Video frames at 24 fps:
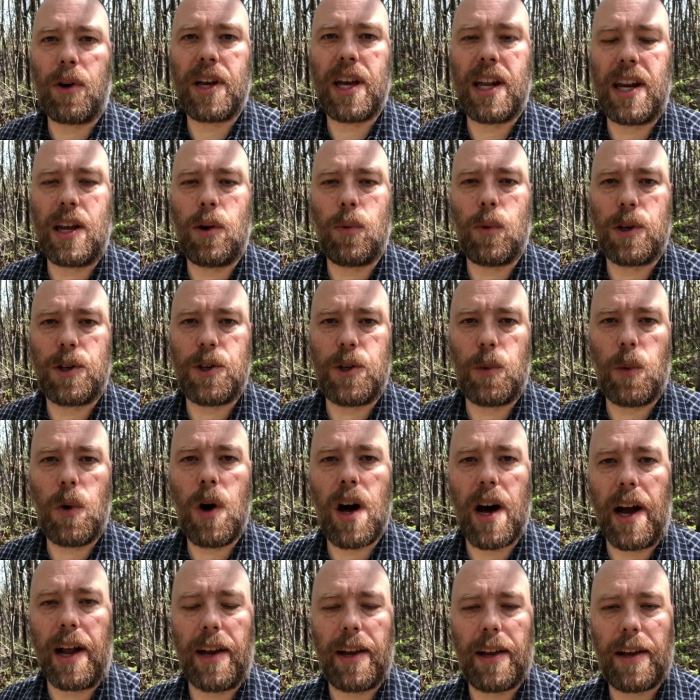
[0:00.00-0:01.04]
getting what you
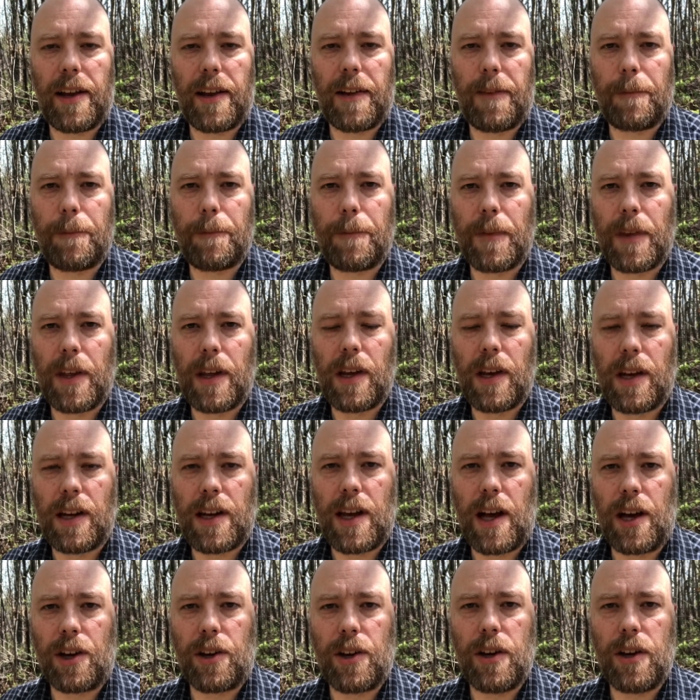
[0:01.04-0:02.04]
want. Now,